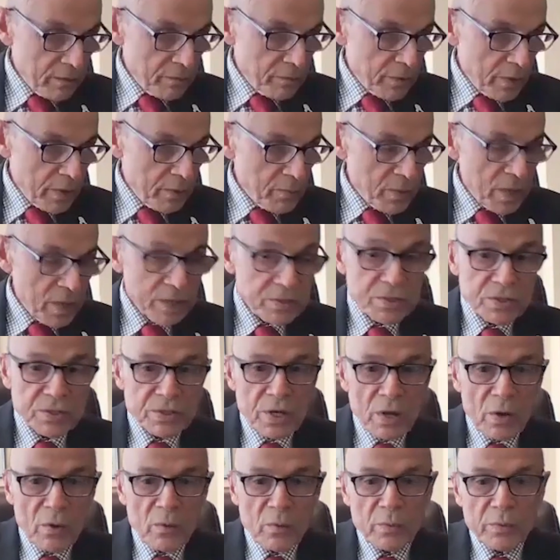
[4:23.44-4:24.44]
you very much.
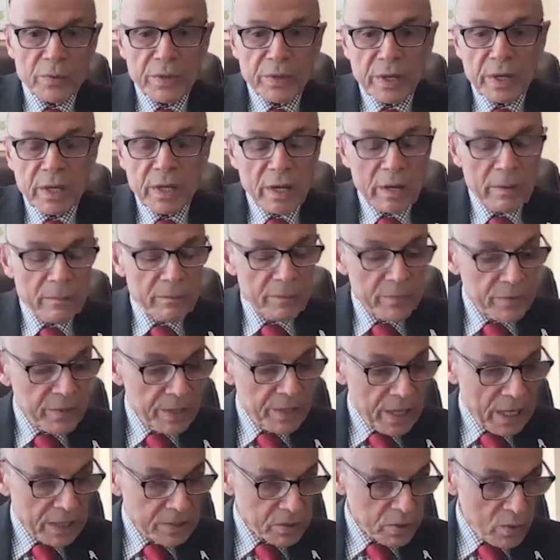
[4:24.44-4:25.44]
So the uh,
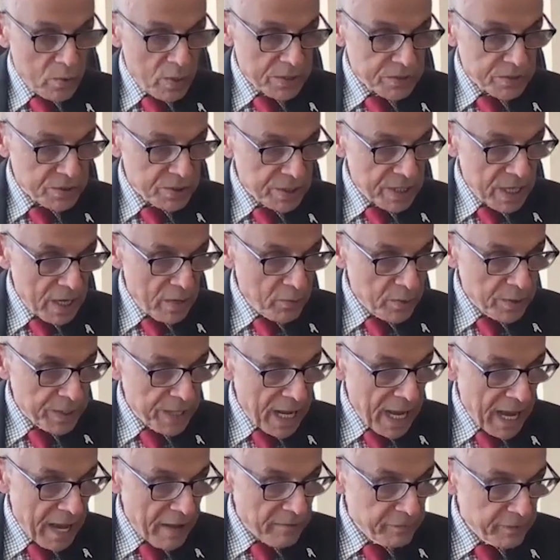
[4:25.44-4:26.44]
the next question I would
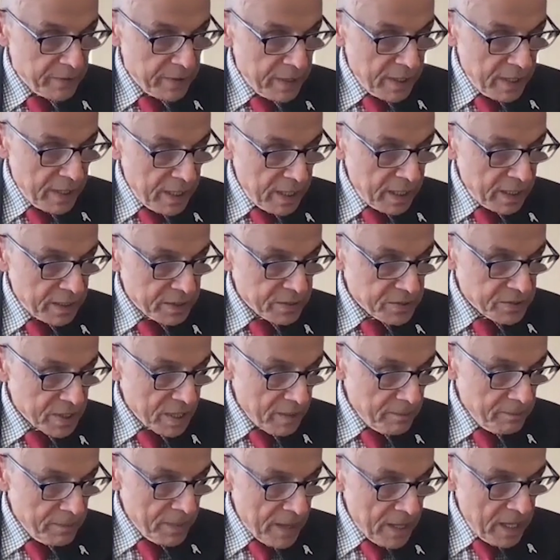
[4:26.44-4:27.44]
have is,
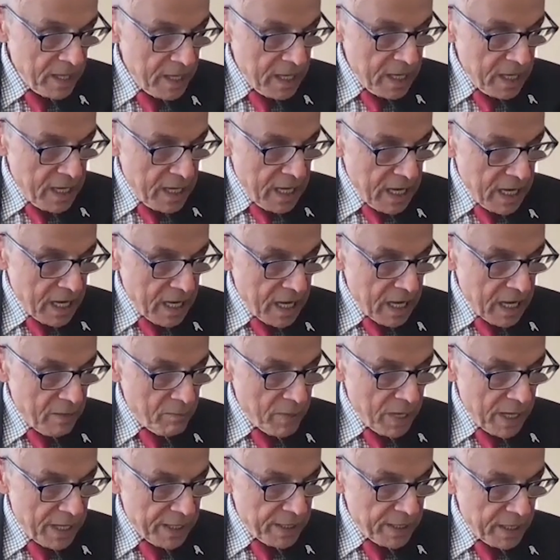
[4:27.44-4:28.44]
uh,
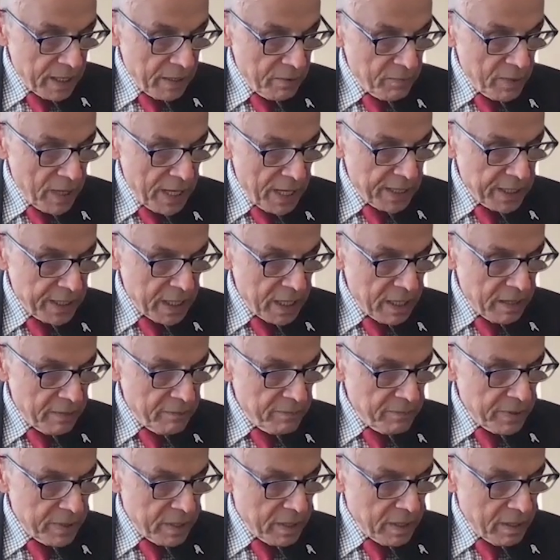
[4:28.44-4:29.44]
am I am I uh,
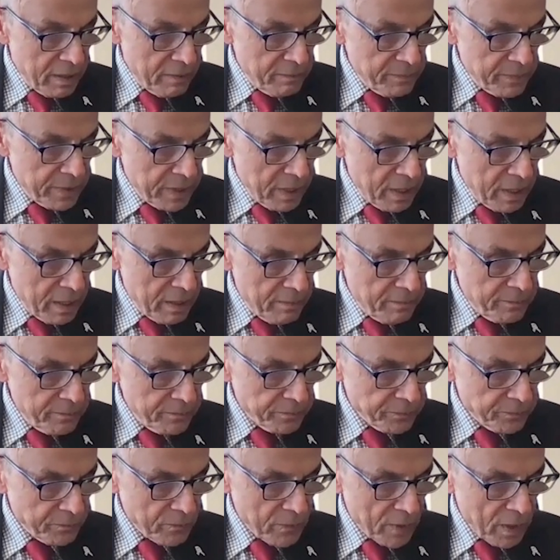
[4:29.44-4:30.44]
uh, um,
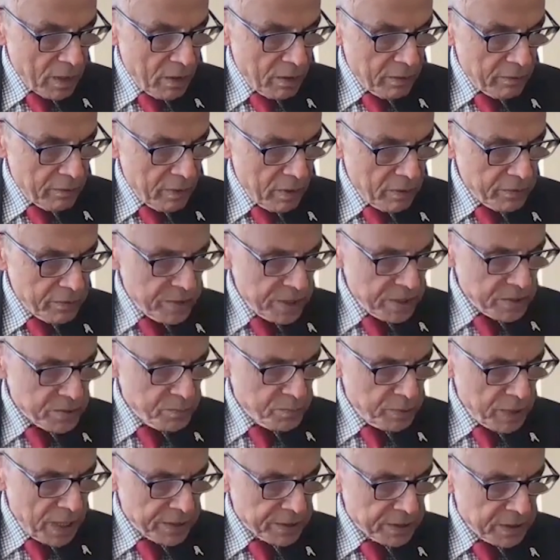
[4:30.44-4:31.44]
are these
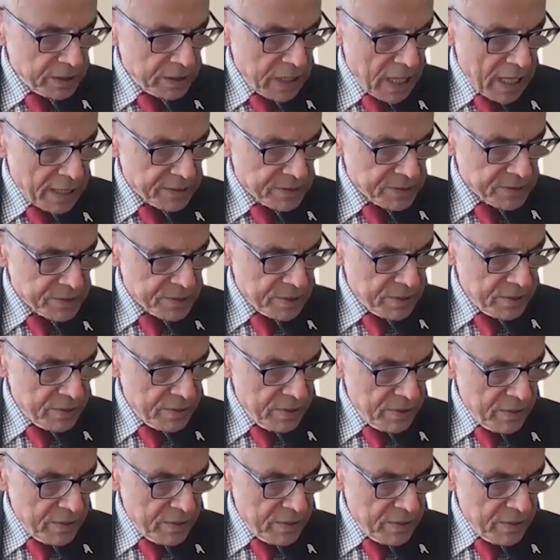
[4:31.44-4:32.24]
blood clots